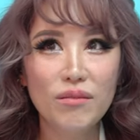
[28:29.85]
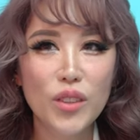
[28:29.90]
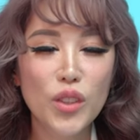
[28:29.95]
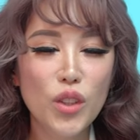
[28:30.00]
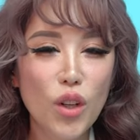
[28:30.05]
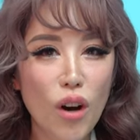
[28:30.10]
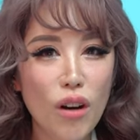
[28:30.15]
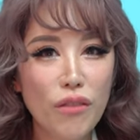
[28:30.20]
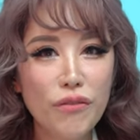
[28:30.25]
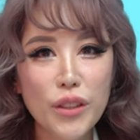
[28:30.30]

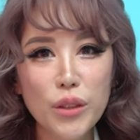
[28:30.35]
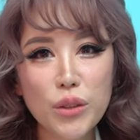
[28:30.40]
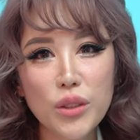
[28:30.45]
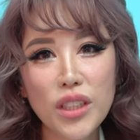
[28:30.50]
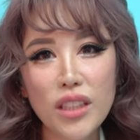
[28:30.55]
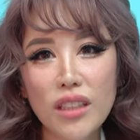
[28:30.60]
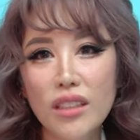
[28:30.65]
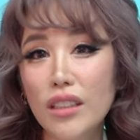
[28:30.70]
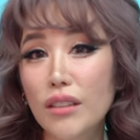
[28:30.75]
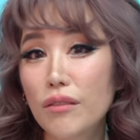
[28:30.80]
Your
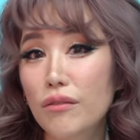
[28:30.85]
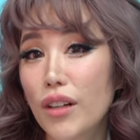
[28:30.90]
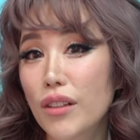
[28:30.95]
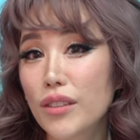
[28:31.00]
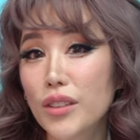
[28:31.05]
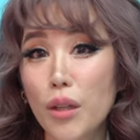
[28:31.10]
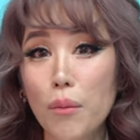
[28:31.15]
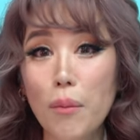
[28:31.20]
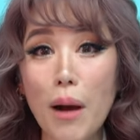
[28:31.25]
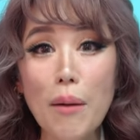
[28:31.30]
future
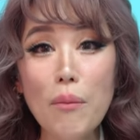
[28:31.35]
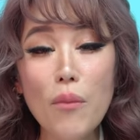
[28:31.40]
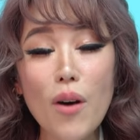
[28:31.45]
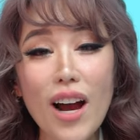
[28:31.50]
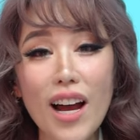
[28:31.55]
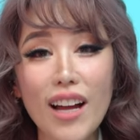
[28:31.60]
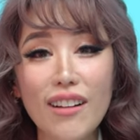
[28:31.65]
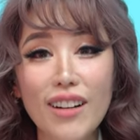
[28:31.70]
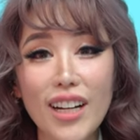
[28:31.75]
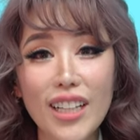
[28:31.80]
involves your mom,
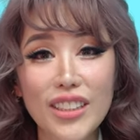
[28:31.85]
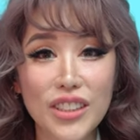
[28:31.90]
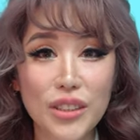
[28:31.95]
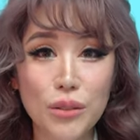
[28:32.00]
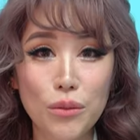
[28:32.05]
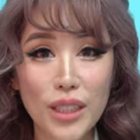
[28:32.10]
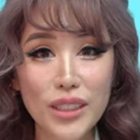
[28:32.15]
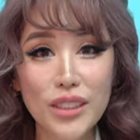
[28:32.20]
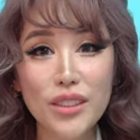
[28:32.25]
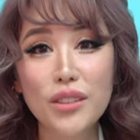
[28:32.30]
right? She
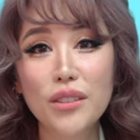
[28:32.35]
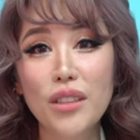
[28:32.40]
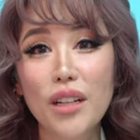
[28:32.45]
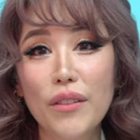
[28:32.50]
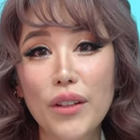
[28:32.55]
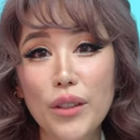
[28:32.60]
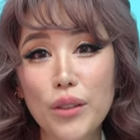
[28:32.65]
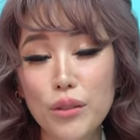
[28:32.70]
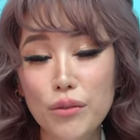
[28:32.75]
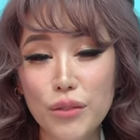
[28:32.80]
wants you to have
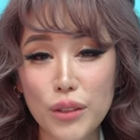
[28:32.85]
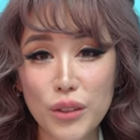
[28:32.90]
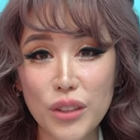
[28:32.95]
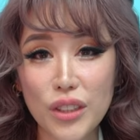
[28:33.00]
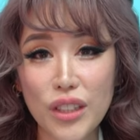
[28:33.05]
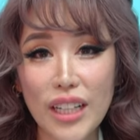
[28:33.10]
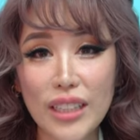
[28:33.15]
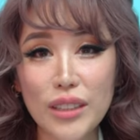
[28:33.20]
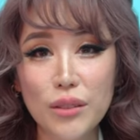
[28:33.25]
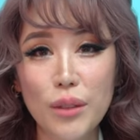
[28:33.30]
a good
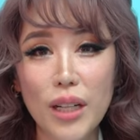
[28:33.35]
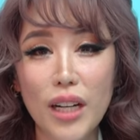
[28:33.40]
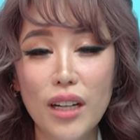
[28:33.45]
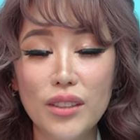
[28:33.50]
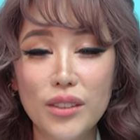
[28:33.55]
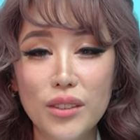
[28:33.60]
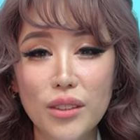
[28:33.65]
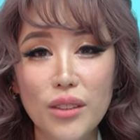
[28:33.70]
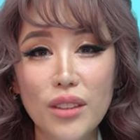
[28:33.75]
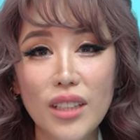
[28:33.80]
future as well.
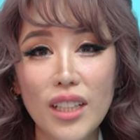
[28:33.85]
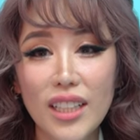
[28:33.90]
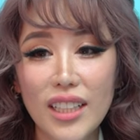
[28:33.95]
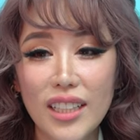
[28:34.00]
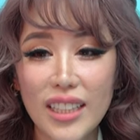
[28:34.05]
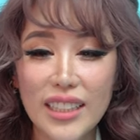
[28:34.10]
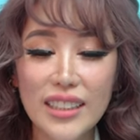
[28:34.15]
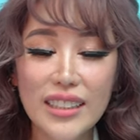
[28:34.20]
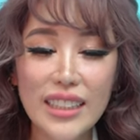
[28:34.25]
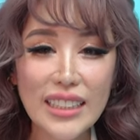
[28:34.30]
So
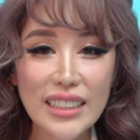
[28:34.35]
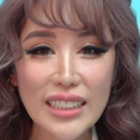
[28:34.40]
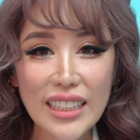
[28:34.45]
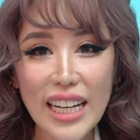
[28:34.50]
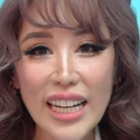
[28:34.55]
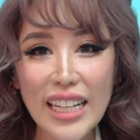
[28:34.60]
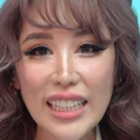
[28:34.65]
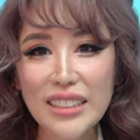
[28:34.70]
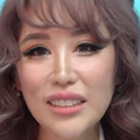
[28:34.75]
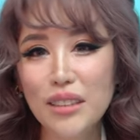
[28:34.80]
in this
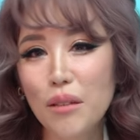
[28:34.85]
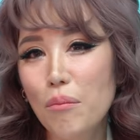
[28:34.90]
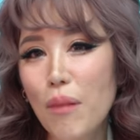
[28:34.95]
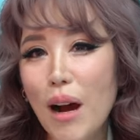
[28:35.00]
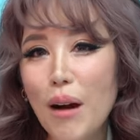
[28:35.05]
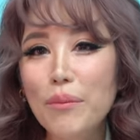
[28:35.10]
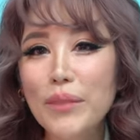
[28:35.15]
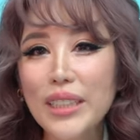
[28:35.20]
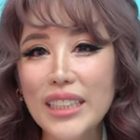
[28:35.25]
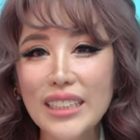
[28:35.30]
case, the
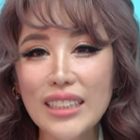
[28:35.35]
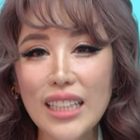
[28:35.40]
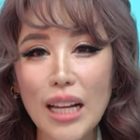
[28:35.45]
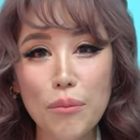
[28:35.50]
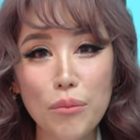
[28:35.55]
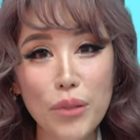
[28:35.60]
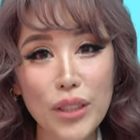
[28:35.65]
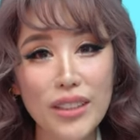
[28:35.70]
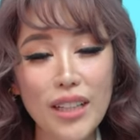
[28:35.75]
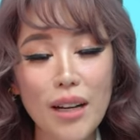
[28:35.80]
mom is
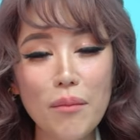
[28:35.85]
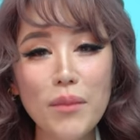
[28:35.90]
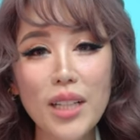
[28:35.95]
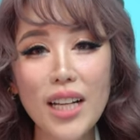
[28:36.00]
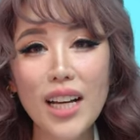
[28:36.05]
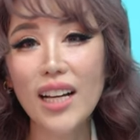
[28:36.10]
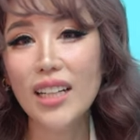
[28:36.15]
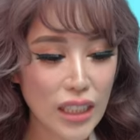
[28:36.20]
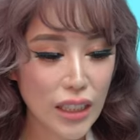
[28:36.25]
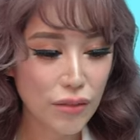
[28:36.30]
like Pritam
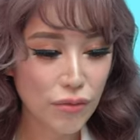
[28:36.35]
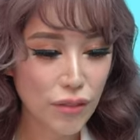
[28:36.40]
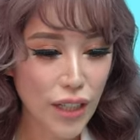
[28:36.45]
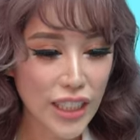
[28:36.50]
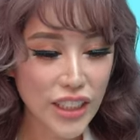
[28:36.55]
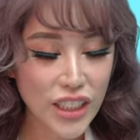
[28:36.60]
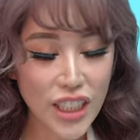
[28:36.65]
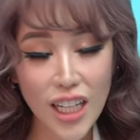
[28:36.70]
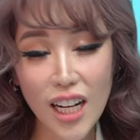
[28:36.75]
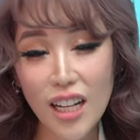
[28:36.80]
lah. If
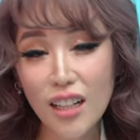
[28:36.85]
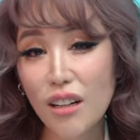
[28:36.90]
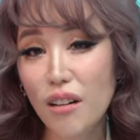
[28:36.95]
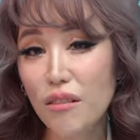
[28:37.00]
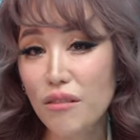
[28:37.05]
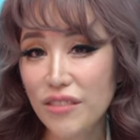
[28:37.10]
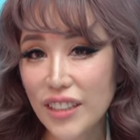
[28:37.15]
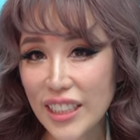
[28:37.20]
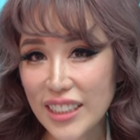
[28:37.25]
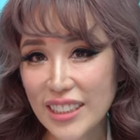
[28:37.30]
Raeesah not
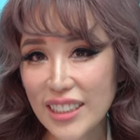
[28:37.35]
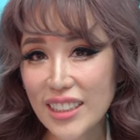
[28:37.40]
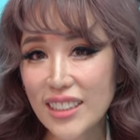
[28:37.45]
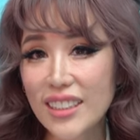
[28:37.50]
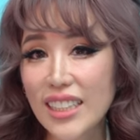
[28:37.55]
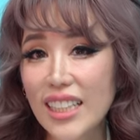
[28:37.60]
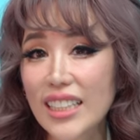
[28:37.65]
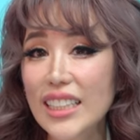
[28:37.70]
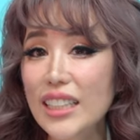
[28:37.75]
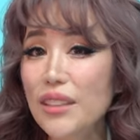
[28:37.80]
confesses,
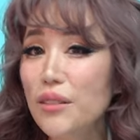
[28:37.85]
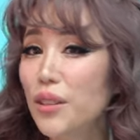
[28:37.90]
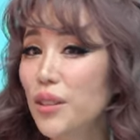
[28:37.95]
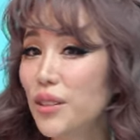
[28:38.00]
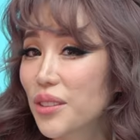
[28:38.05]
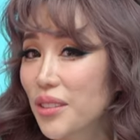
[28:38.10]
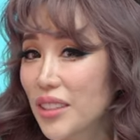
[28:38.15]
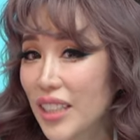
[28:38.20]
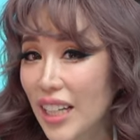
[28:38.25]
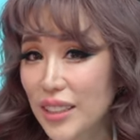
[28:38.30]
then he will
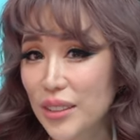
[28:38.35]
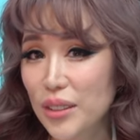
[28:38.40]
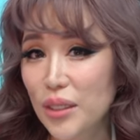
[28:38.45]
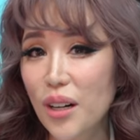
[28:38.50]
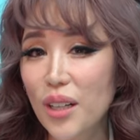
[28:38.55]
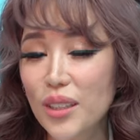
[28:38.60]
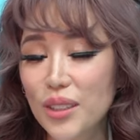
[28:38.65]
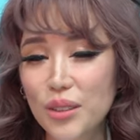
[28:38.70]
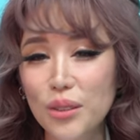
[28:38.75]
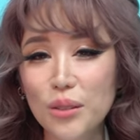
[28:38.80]
also get into
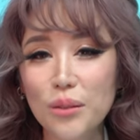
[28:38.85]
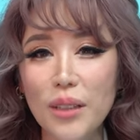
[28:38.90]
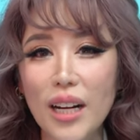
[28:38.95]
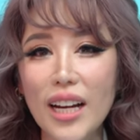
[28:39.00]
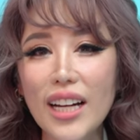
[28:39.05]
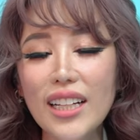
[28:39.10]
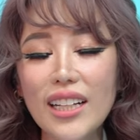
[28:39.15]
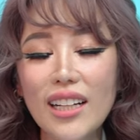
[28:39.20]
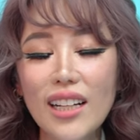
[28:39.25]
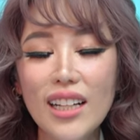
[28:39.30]
hot soup,
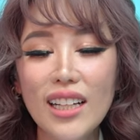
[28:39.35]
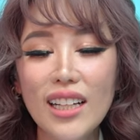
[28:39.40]
right?